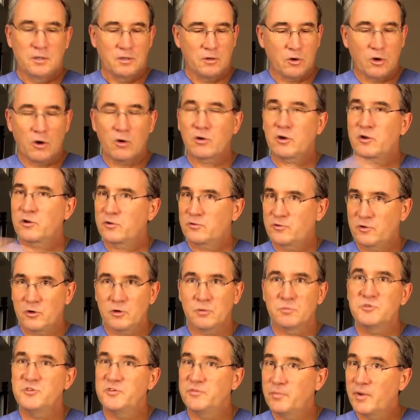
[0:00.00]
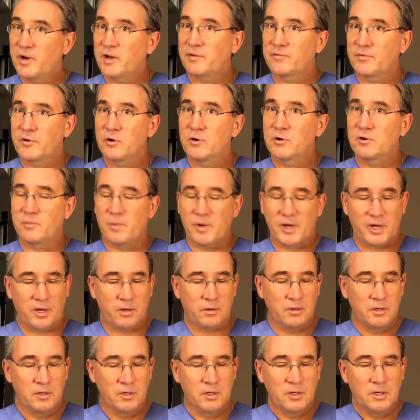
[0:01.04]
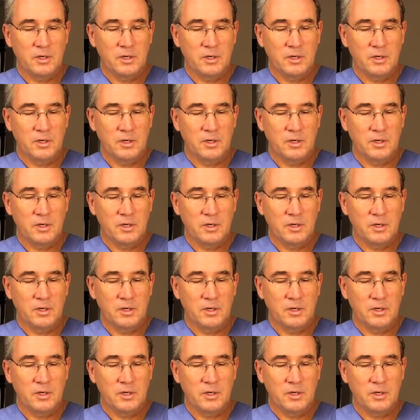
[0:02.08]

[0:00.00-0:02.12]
all terms you might have heard about,